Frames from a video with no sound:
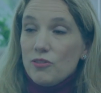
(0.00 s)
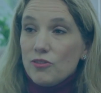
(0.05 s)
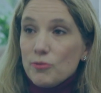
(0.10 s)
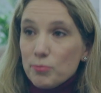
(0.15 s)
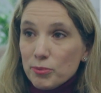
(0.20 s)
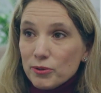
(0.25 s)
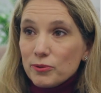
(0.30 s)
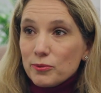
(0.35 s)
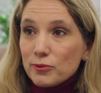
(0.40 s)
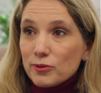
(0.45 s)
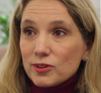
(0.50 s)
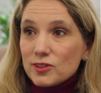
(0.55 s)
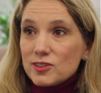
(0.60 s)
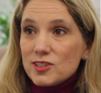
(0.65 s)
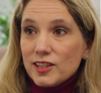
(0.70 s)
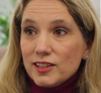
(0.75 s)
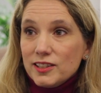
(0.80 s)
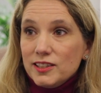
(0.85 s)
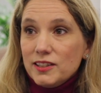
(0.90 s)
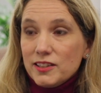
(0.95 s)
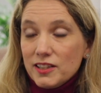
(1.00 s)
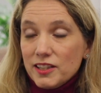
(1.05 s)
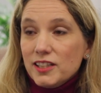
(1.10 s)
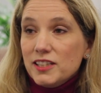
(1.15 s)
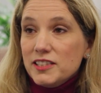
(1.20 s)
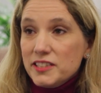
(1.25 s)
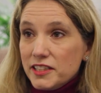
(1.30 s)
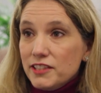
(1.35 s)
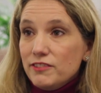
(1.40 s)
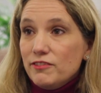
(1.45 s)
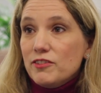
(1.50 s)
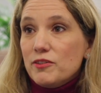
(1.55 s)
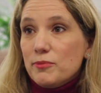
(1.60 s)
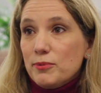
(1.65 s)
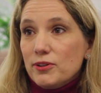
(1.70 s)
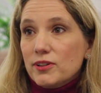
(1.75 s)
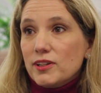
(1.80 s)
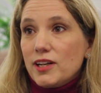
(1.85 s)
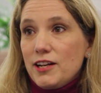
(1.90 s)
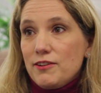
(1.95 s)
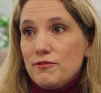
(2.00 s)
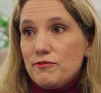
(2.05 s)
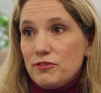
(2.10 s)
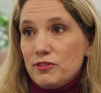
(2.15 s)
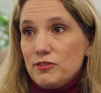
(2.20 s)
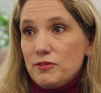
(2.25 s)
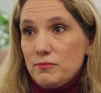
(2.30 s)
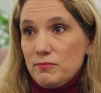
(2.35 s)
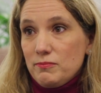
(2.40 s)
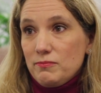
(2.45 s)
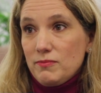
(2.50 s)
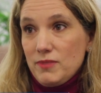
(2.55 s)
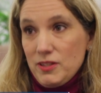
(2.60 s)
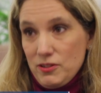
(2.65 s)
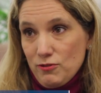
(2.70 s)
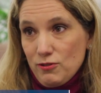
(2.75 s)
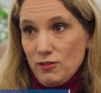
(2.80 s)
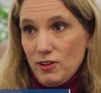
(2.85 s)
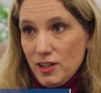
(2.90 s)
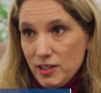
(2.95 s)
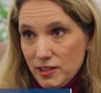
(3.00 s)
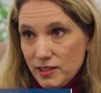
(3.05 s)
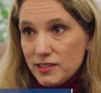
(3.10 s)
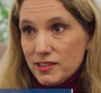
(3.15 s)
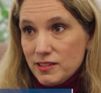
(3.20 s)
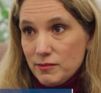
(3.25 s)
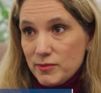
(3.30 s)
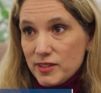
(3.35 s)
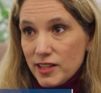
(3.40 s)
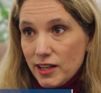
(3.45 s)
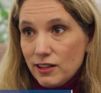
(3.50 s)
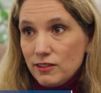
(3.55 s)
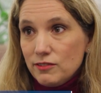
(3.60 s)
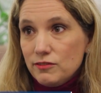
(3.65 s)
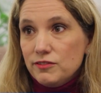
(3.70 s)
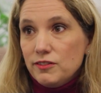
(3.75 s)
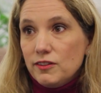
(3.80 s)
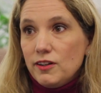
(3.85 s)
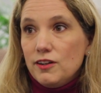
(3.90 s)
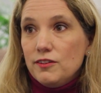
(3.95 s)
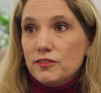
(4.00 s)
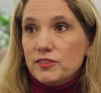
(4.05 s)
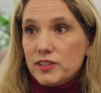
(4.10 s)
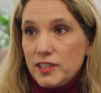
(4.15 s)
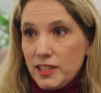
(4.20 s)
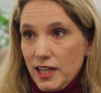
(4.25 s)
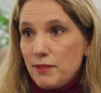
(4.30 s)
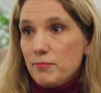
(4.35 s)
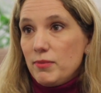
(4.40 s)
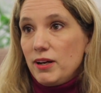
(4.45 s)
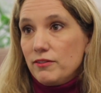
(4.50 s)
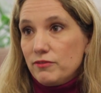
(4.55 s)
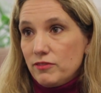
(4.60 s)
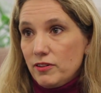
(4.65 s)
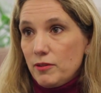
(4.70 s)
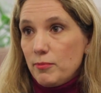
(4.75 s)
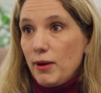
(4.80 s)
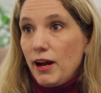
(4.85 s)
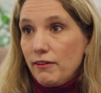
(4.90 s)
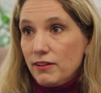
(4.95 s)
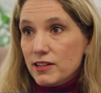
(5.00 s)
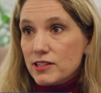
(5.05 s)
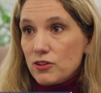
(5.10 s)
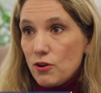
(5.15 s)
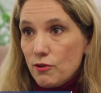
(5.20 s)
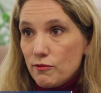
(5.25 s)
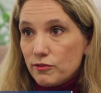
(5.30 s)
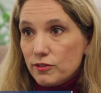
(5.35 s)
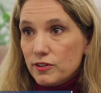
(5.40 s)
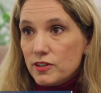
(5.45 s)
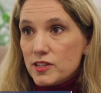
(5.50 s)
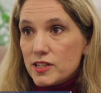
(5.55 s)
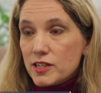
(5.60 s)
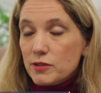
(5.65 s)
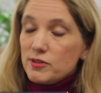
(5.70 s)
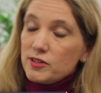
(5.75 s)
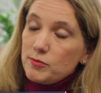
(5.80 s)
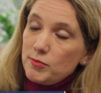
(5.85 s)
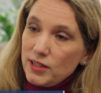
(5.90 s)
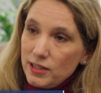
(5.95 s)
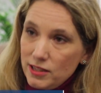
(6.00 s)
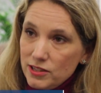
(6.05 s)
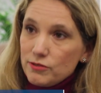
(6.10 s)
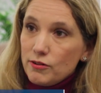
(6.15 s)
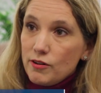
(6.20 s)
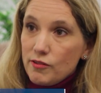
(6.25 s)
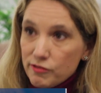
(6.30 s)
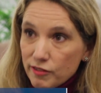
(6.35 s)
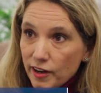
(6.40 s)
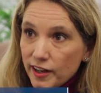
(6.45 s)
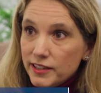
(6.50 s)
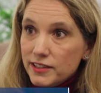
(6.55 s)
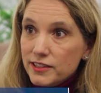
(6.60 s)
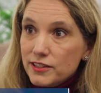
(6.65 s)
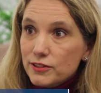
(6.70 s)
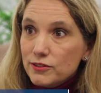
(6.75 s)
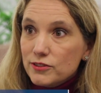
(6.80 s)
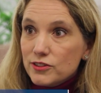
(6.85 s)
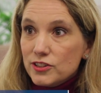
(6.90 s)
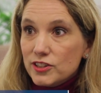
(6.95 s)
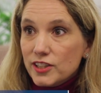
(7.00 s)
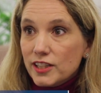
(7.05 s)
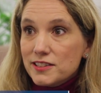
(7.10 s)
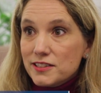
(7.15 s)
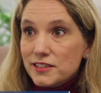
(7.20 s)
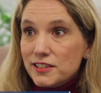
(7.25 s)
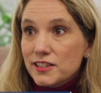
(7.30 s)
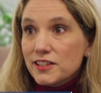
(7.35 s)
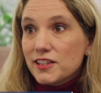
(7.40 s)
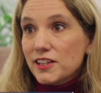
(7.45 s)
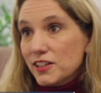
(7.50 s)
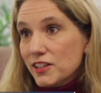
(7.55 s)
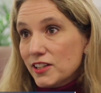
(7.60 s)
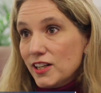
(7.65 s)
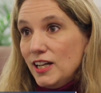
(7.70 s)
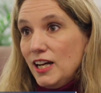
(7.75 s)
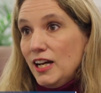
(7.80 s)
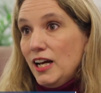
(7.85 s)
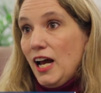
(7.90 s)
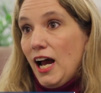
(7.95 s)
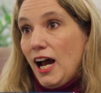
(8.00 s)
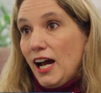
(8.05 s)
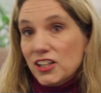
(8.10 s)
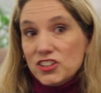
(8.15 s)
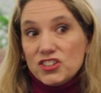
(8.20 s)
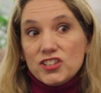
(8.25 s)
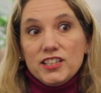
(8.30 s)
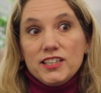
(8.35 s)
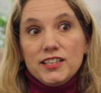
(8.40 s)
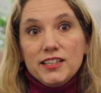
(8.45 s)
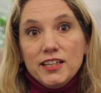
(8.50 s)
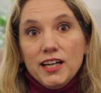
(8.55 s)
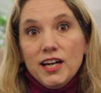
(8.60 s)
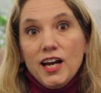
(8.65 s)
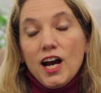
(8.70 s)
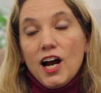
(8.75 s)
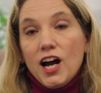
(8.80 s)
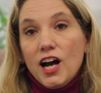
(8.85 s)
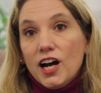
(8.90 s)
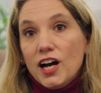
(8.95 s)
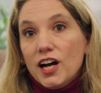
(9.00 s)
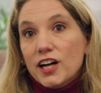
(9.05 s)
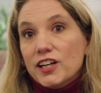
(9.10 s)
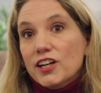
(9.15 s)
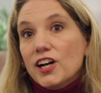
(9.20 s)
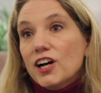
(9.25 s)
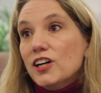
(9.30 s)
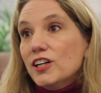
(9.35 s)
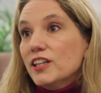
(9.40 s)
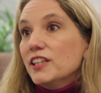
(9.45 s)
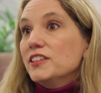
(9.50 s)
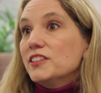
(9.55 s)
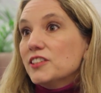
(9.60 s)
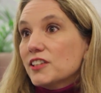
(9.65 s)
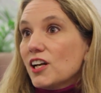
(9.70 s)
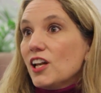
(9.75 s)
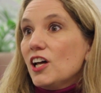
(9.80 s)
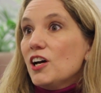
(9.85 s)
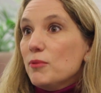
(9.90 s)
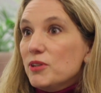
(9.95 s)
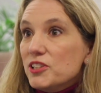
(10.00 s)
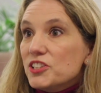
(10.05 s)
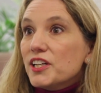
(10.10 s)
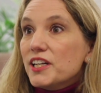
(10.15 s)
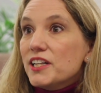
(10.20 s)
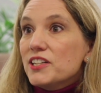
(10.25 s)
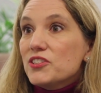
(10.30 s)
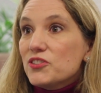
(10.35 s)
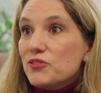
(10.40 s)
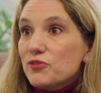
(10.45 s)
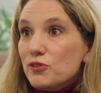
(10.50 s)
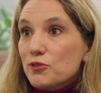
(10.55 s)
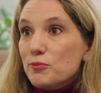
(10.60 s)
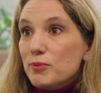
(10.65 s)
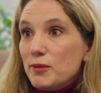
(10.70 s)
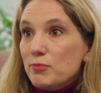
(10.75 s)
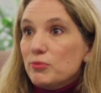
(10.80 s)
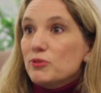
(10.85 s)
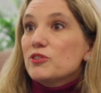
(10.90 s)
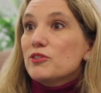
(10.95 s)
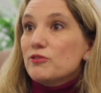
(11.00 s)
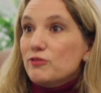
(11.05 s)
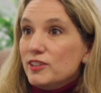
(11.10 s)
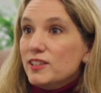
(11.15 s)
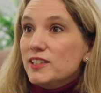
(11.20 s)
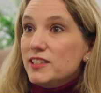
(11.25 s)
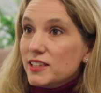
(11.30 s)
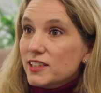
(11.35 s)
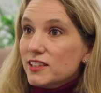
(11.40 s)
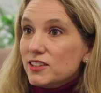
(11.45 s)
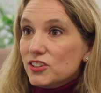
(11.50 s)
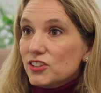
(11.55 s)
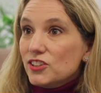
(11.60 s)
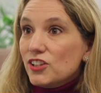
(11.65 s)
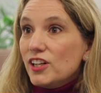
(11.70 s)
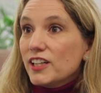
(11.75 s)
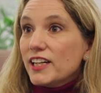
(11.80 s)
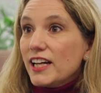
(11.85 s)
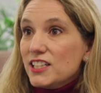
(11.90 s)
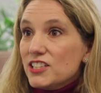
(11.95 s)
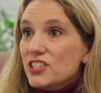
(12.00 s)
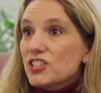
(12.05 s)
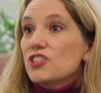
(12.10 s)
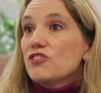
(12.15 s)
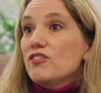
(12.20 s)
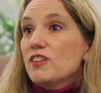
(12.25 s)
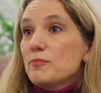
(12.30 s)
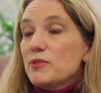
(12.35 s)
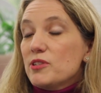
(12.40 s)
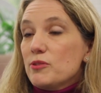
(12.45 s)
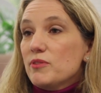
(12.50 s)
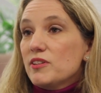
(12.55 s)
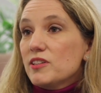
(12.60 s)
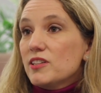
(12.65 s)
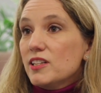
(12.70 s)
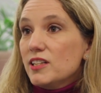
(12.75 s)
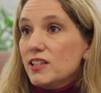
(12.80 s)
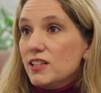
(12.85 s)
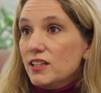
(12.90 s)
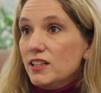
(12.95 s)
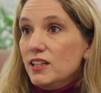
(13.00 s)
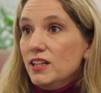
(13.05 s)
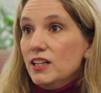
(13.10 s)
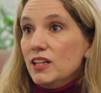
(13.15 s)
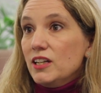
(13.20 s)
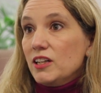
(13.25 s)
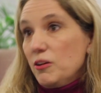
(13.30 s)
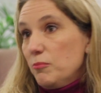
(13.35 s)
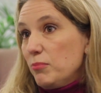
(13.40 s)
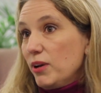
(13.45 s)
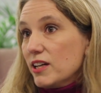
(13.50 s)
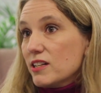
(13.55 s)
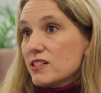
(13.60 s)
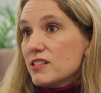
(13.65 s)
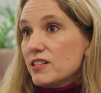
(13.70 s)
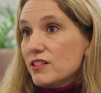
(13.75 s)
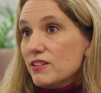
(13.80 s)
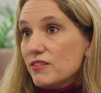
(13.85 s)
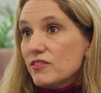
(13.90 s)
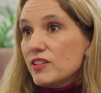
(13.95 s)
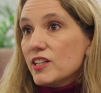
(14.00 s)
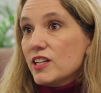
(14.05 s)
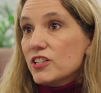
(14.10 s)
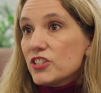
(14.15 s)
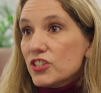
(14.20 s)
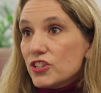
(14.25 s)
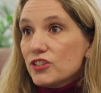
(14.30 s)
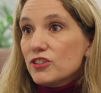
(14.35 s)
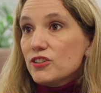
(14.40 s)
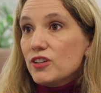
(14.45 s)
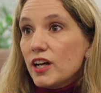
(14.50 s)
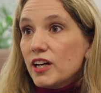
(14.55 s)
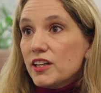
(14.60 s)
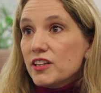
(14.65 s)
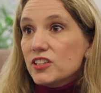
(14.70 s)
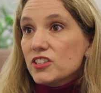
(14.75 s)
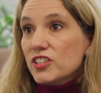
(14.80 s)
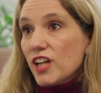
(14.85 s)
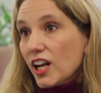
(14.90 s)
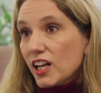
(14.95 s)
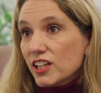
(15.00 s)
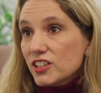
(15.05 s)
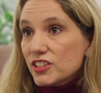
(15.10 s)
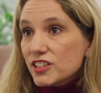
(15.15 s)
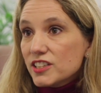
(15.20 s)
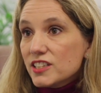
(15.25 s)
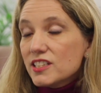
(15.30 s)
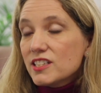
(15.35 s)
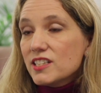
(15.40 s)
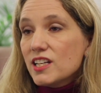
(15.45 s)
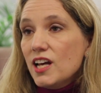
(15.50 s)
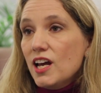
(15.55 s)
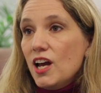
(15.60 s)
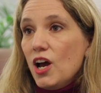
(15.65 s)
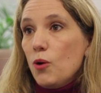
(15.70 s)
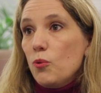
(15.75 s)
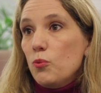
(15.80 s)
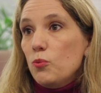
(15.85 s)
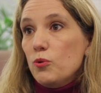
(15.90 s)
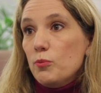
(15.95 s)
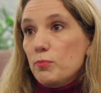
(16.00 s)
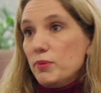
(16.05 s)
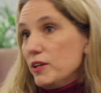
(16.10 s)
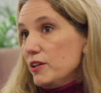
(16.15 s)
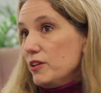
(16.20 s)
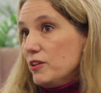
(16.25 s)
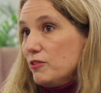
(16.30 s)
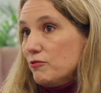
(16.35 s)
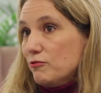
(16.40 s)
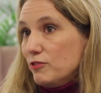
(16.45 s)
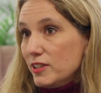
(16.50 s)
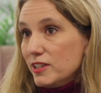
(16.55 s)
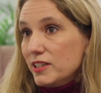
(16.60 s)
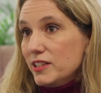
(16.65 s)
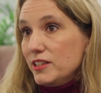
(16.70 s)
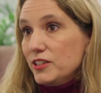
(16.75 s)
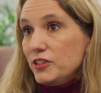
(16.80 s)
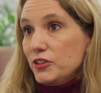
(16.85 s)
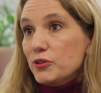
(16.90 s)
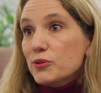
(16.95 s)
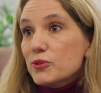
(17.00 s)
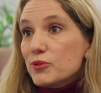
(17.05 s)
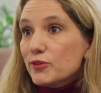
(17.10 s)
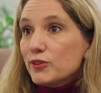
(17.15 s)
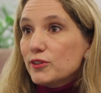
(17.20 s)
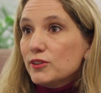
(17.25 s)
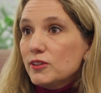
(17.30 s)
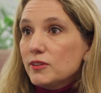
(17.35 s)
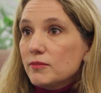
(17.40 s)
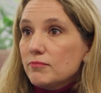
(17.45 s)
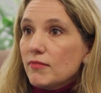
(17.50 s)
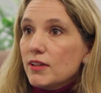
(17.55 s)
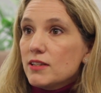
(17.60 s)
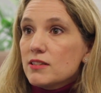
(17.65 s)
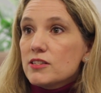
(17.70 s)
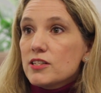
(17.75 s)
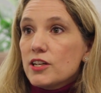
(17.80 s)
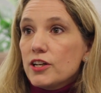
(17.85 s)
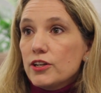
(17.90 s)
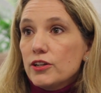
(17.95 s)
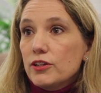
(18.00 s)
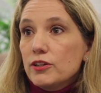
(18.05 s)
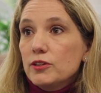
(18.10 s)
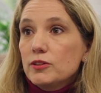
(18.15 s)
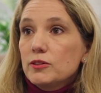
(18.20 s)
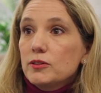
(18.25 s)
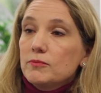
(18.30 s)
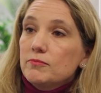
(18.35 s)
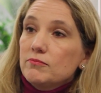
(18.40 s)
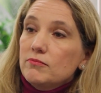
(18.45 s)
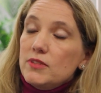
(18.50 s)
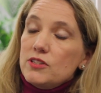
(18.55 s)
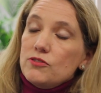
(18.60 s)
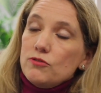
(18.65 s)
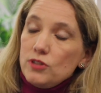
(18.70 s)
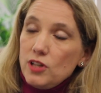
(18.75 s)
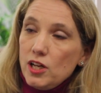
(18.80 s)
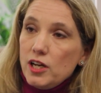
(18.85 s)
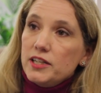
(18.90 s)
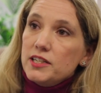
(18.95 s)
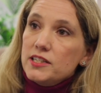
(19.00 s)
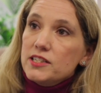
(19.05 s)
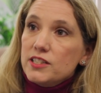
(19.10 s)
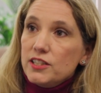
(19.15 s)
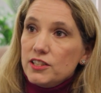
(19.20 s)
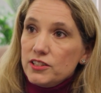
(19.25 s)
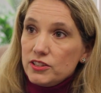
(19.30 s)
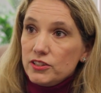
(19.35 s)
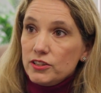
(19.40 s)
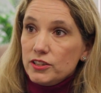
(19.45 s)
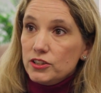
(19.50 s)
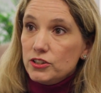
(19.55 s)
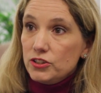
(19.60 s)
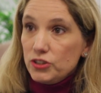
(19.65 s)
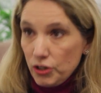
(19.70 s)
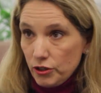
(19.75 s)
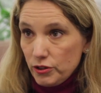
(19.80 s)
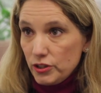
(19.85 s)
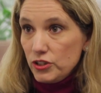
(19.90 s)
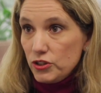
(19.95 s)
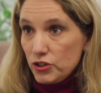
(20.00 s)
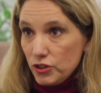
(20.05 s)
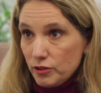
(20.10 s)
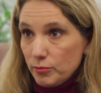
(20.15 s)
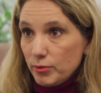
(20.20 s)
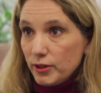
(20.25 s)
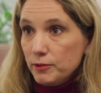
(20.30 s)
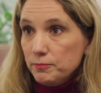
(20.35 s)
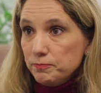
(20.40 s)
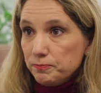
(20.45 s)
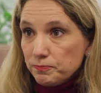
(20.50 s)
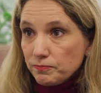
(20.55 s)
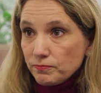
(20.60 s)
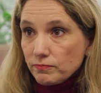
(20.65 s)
The book, the idea of the book came from His Royal Highness himself. After he came back from the Paris conference, he was speaking to a friend who suggested that actually a guide to climate change for people to really try and get to grips with the complexity of the issue and the challenges would be really useful. And so His Royal Highness turned to Tony Juniper,